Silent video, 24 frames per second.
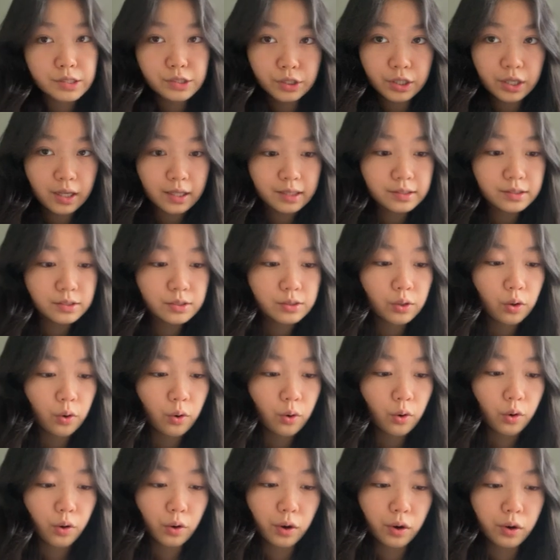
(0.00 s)

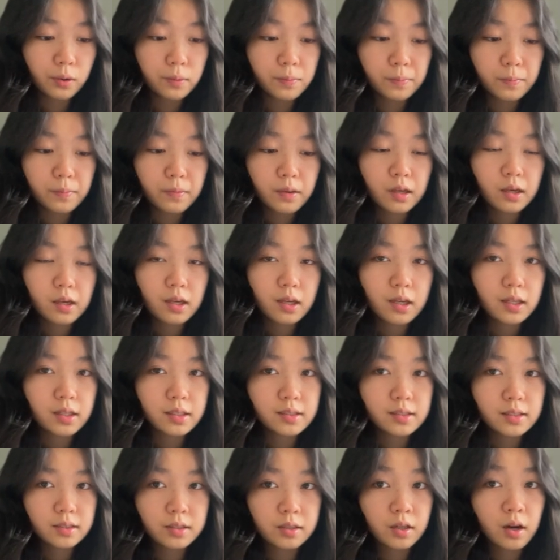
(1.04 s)
transitions or
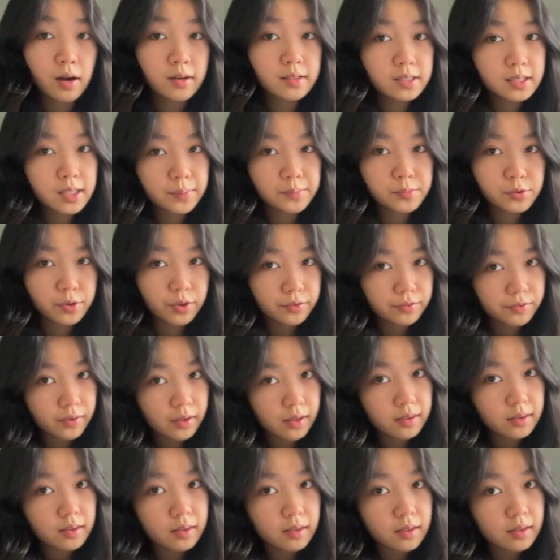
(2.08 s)

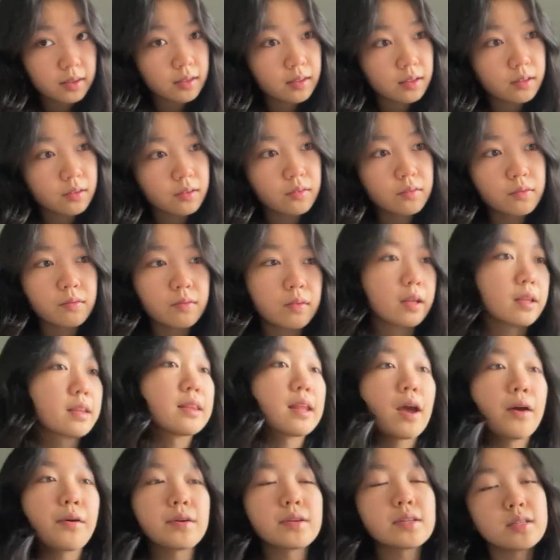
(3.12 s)
concept
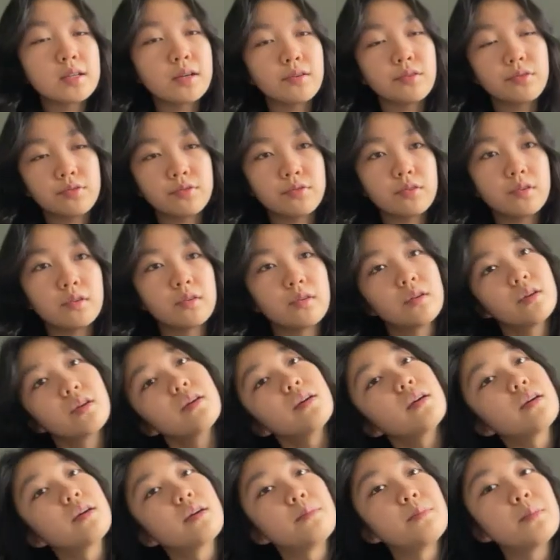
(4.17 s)
driven, like
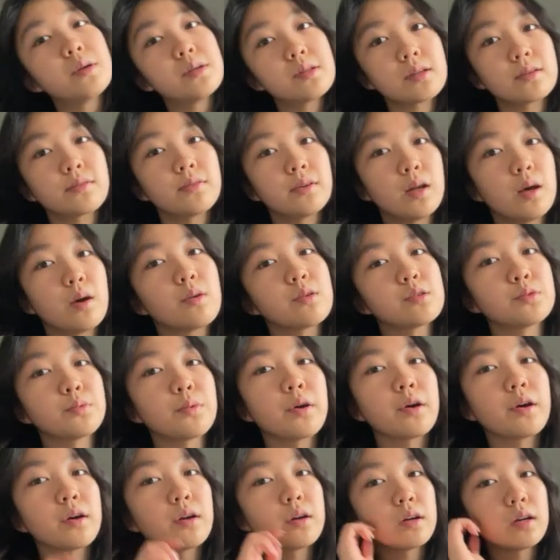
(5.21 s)
narrative
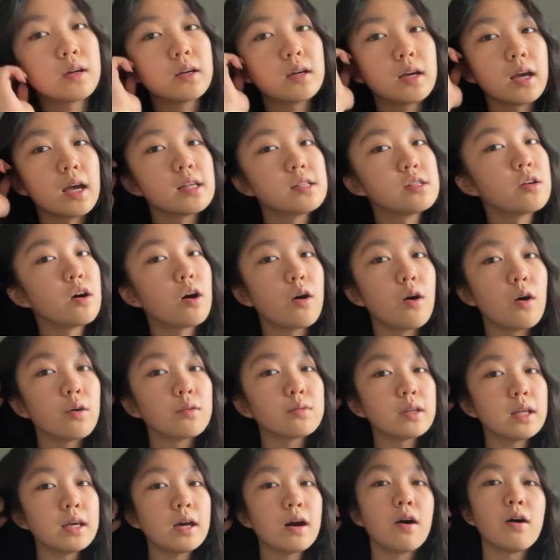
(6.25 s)
music videos, where
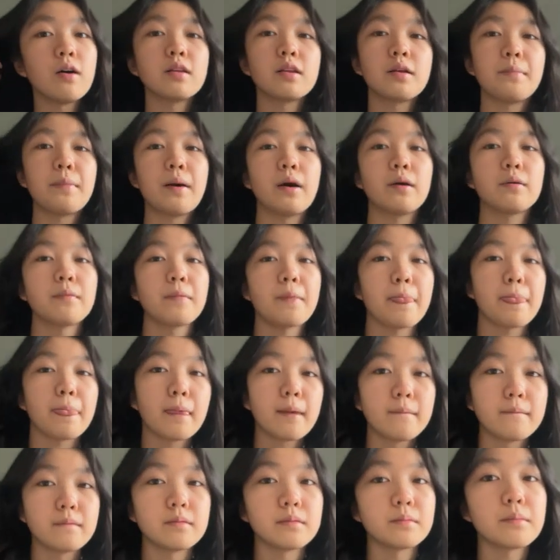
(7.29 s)
it's not only all
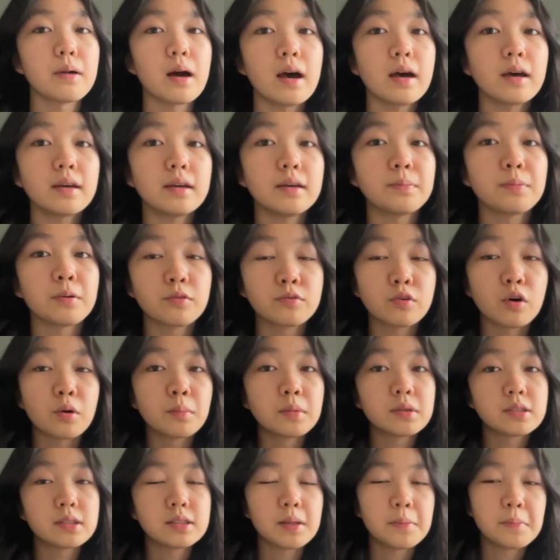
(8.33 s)
about
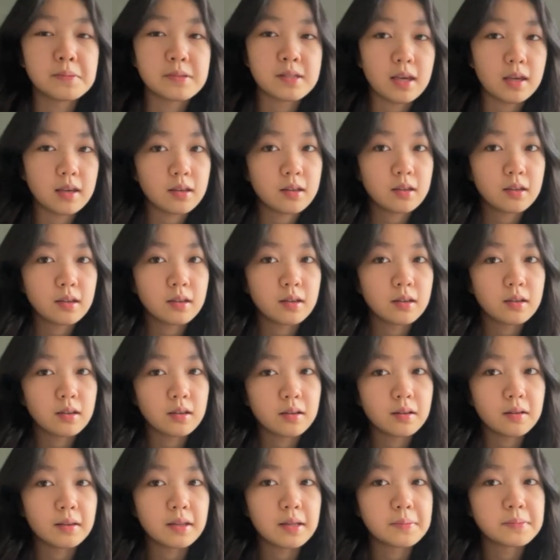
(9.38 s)
my performers lip
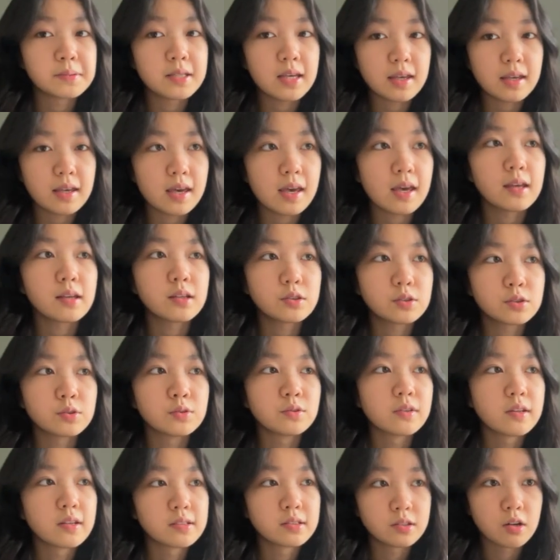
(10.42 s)

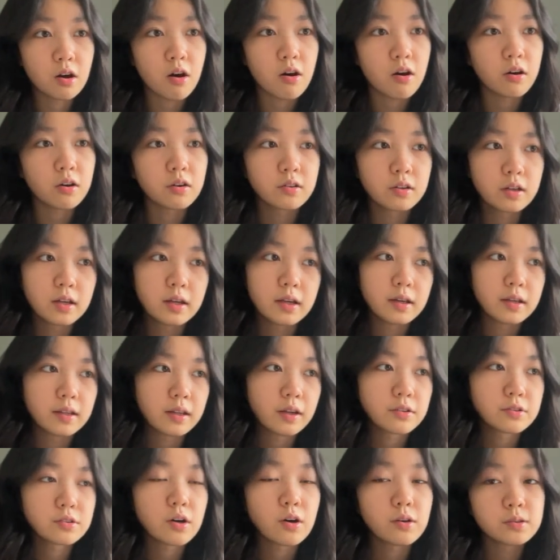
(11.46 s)
syncing to the
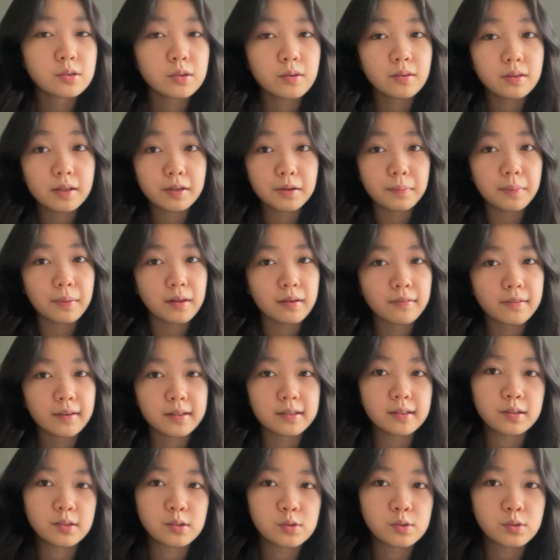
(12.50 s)
song. There's also a
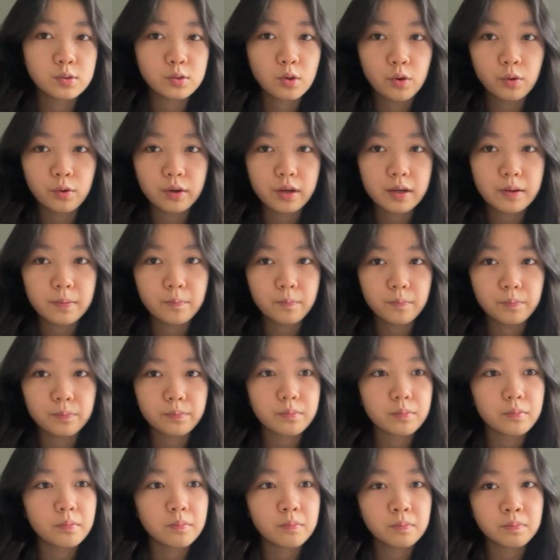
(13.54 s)
little bit of like
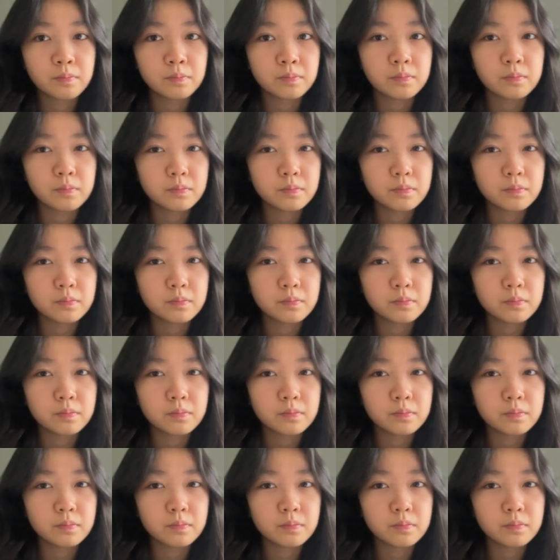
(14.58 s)
story